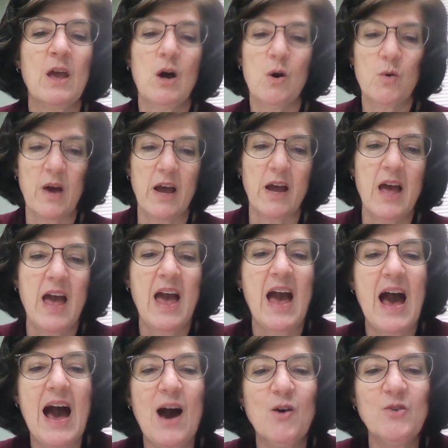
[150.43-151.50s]
Okay,
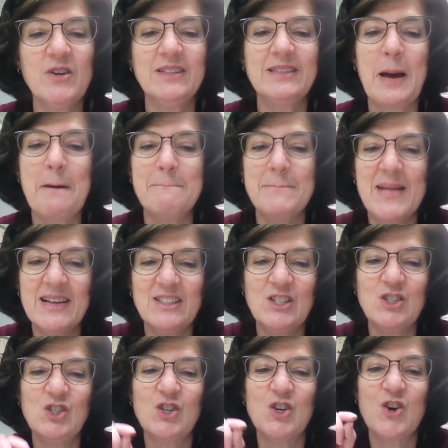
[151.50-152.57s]
how does a
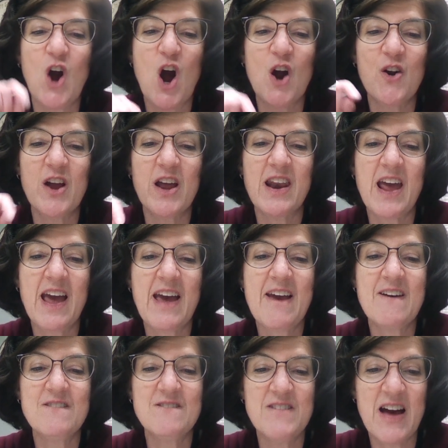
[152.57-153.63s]
messenger
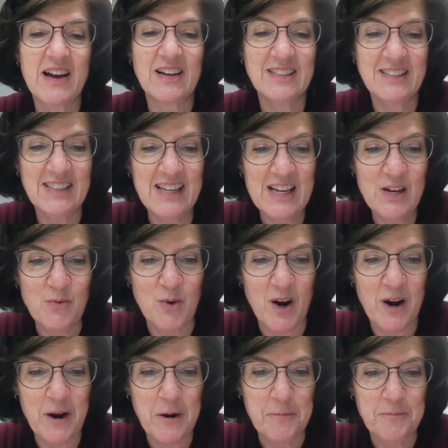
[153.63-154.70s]
RNA vaccine
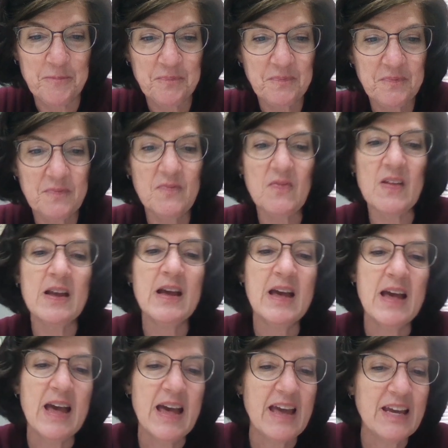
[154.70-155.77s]
work?
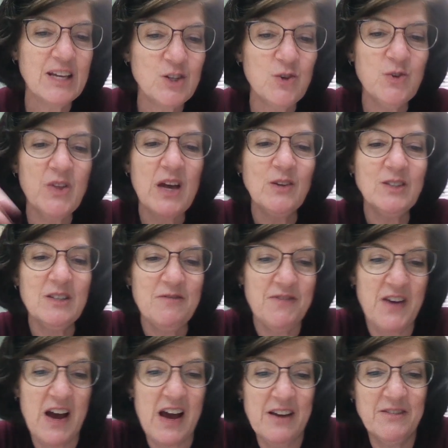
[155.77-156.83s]
In
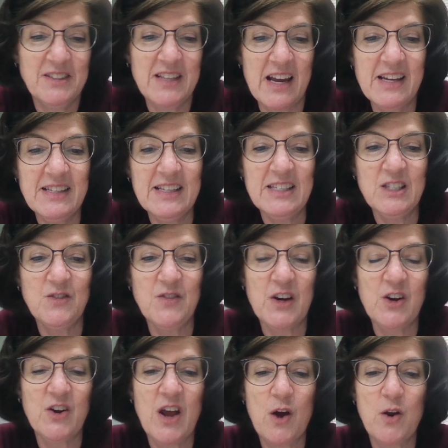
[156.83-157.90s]
2005, scientists
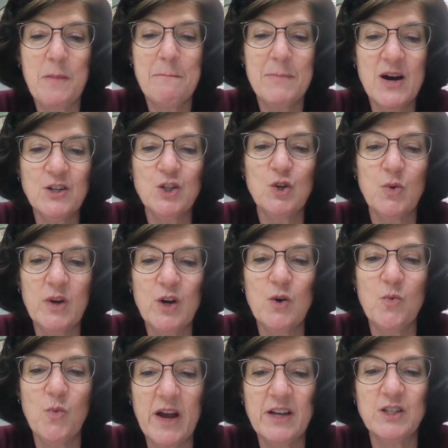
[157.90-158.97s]
figured out a much quicker
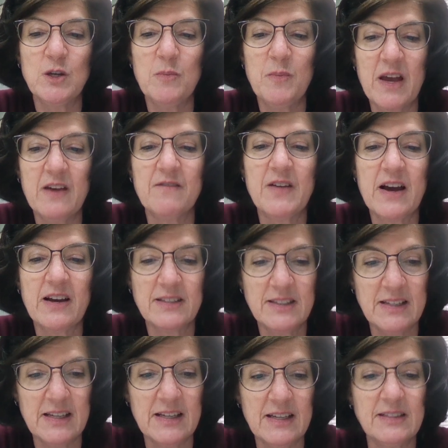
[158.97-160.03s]
way to make
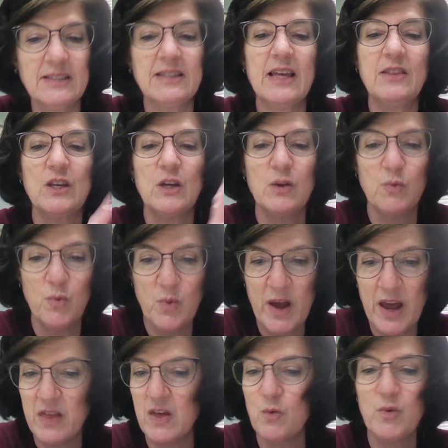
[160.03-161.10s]
vaccines than the
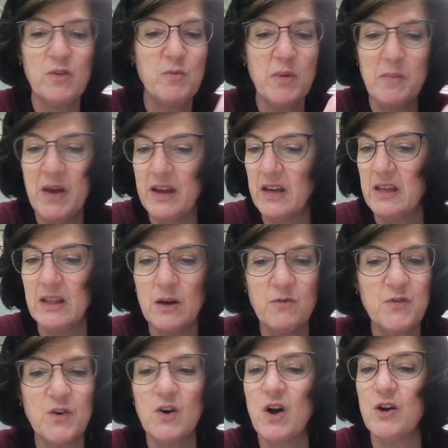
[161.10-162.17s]
way that we've been making them
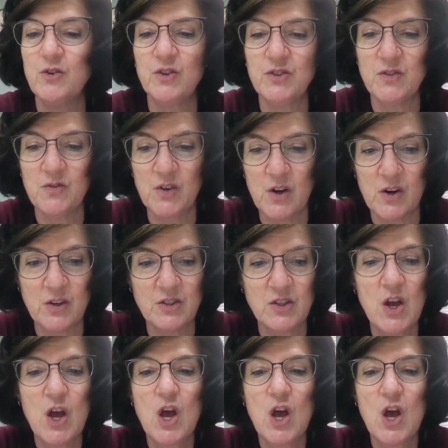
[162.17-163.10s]
for hundreds of years.